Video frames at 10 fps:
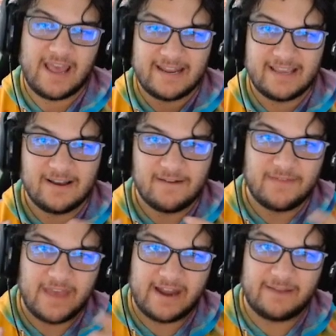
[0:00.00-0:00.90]
any
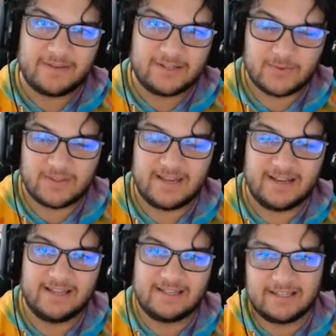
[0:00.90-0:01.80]
of the enemies within
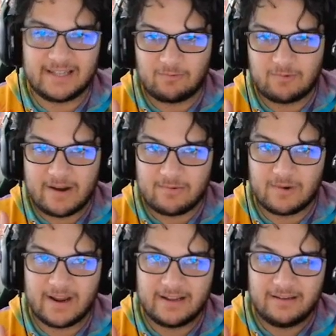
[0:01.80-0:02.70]
its like red
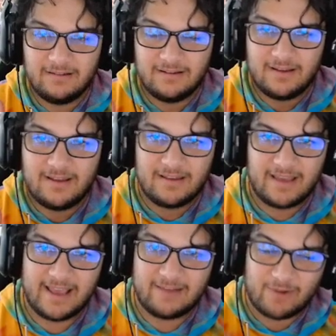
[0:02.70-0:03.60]
ring.
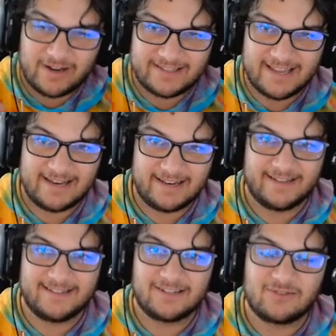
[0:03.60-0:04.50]
And when it
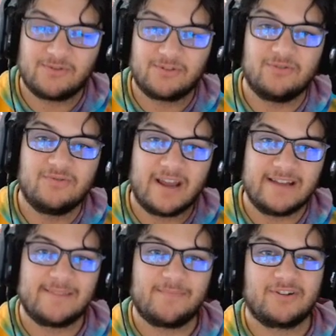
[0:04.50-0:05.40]
detonates, it's going to do
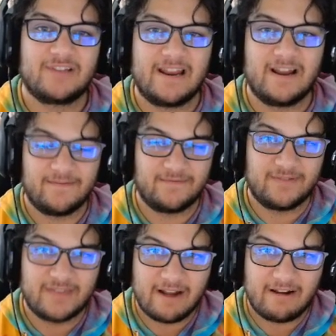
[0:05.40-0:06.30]
90%
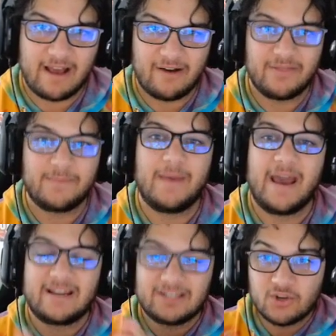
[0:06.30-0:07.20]
of their health
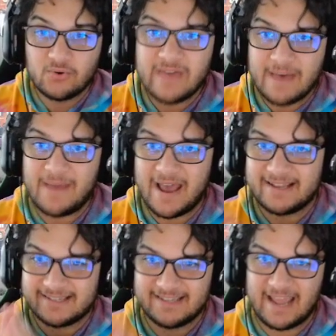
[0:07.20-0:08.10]
back to them
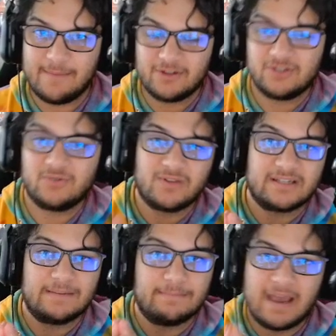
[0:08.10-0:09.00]
as damage. So it
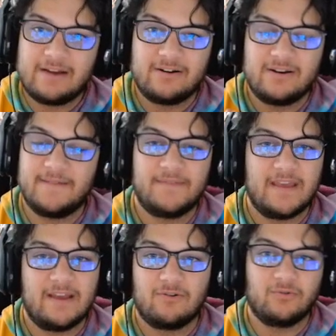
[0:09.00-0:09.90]
doesn't matter if
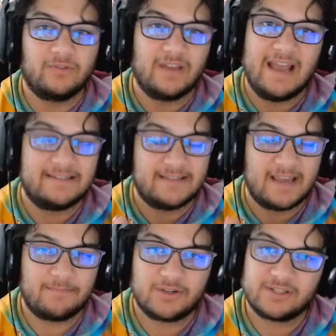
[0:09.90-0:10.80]
they are only at
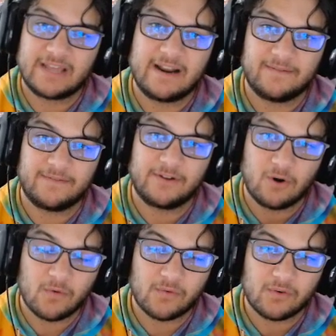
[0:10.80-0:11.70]
10% of
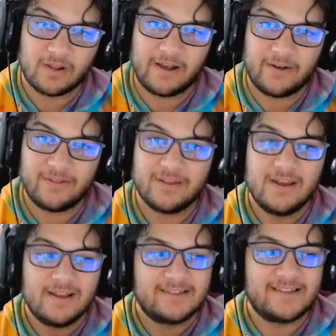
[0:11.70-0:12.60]
their overall health.
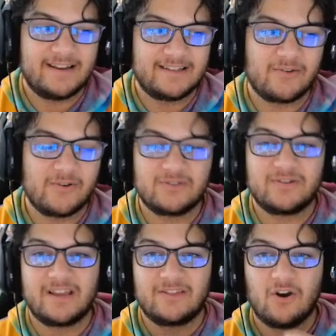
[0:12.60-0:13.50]
Zetton is going to
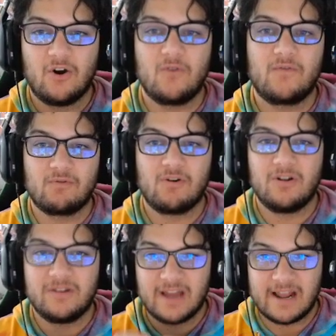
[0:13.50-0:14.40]
take the
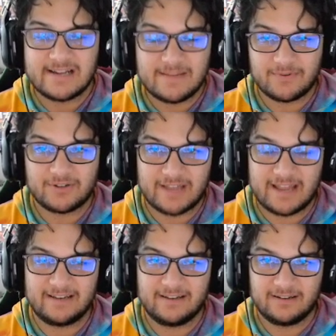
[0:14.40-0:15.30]
overall
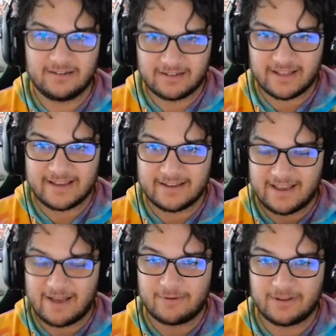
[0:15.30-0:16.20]
90% like
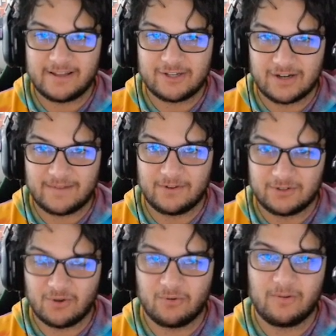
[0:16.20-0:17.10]
calculation of their
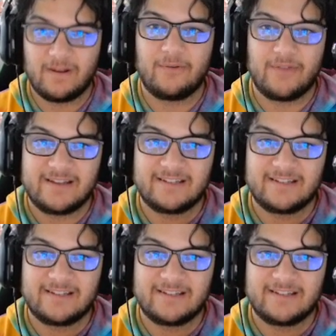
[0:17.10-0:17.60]
total health